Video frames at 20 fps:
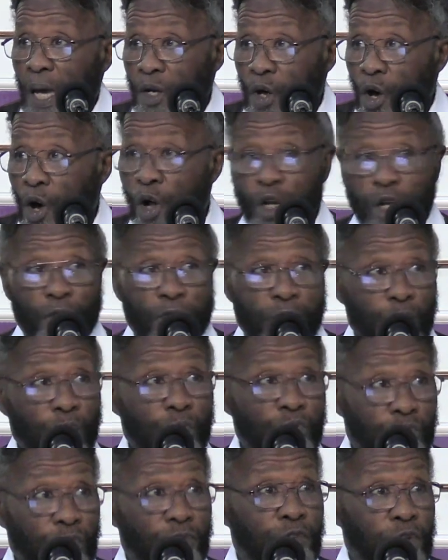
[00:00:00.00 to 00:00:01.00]
And all of
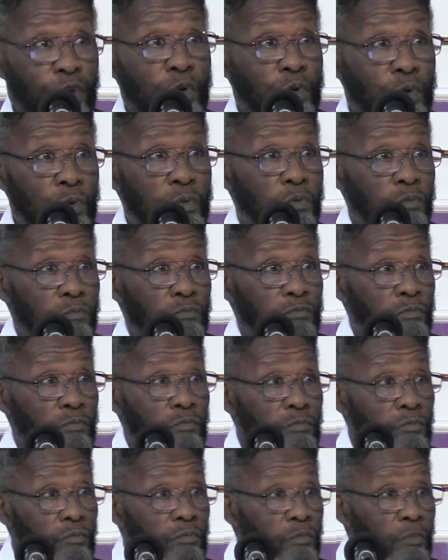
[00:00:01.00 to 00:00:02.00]
those of you,
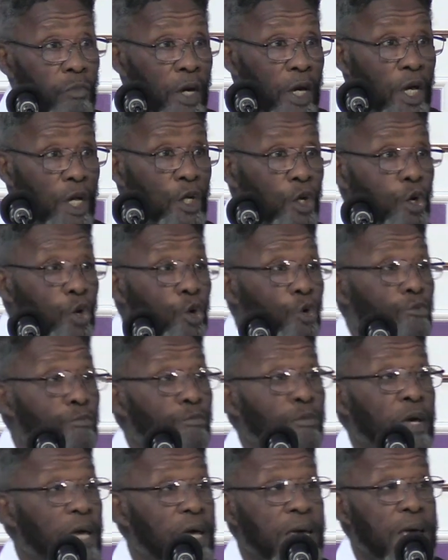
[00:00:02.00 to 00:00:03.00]

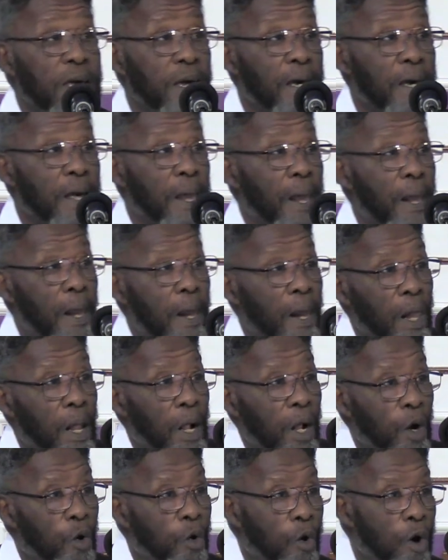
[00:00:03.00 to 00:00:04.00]
include me,
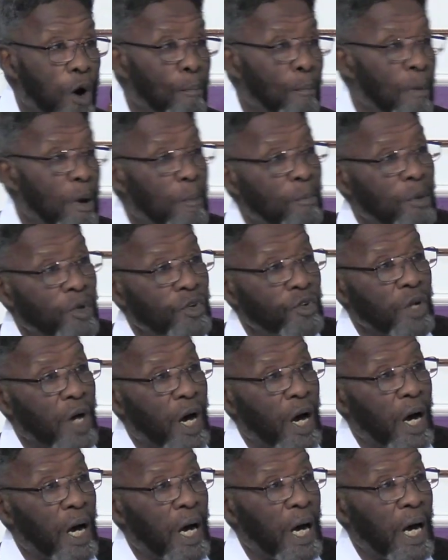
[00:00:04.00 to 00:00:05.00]
who are
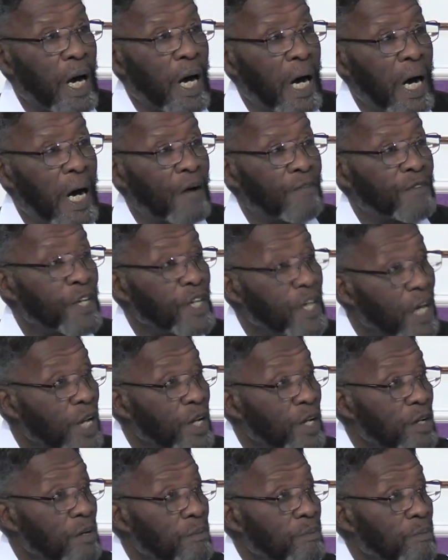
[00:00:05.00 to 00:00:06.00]
members of the
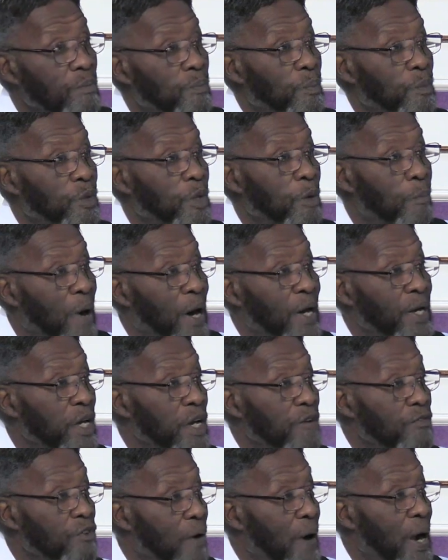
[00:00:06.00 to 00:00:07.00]
kingdom, the
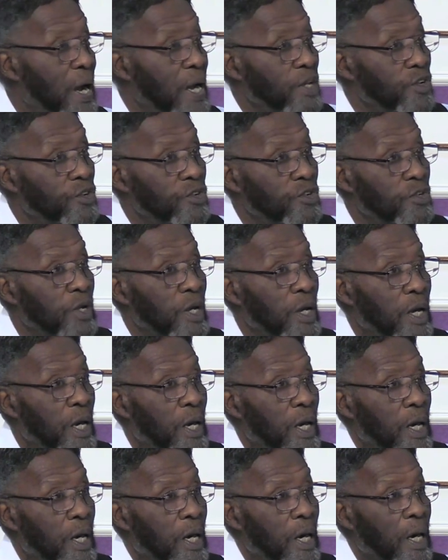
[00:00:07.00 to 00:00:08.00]
body of Christ,
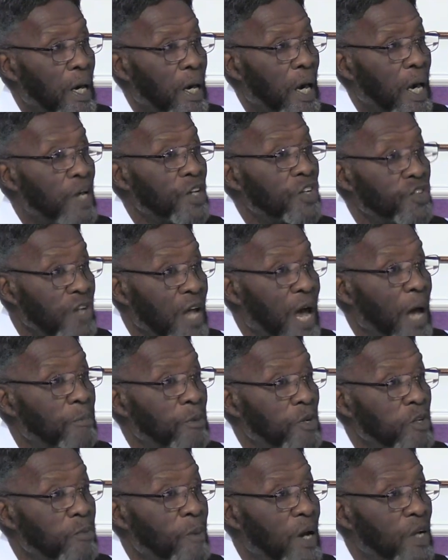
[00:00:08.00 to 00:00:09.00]

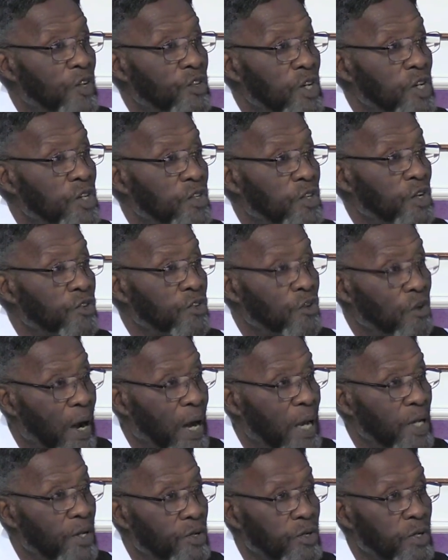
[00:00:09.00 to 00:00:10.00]
established by Jesus
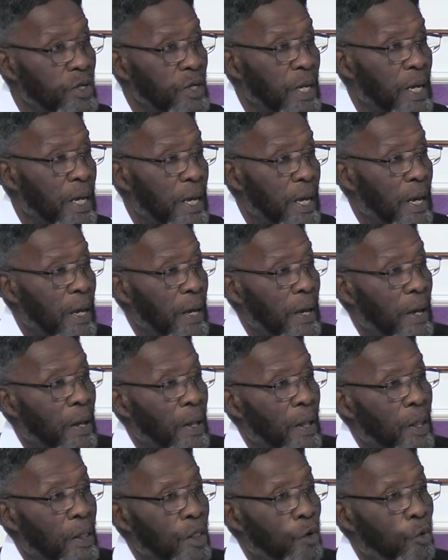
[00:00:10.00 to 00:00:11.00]
Christ,
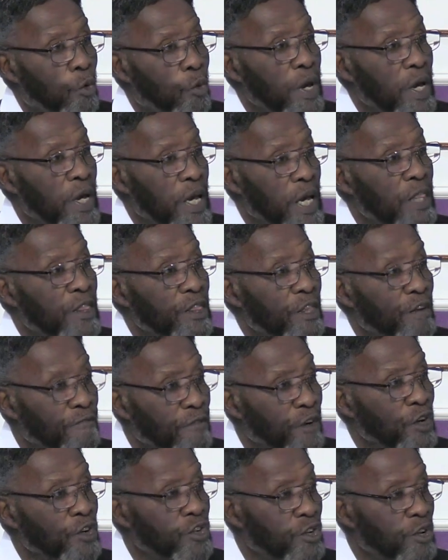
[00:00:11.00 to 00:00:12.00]
we in the
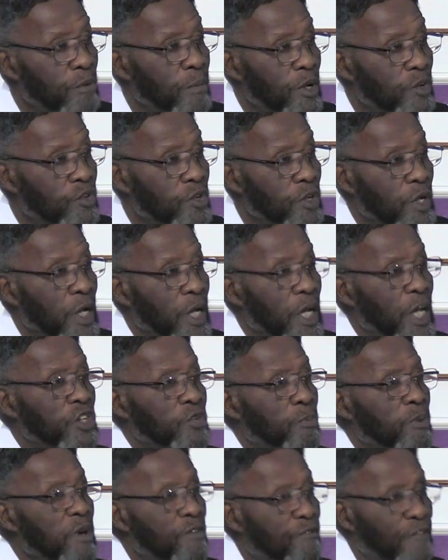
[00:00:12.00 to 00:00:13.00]
first dimension.
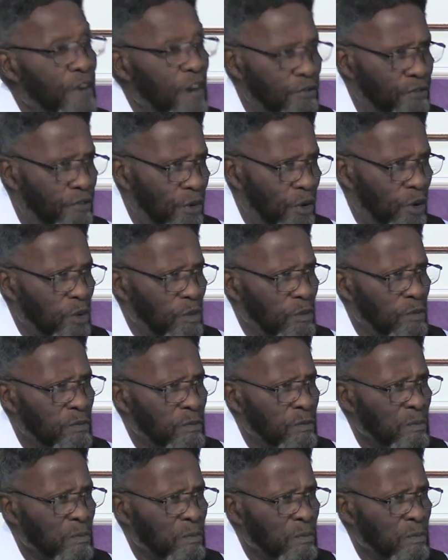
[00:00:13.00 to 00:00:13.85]
Let's be faithful.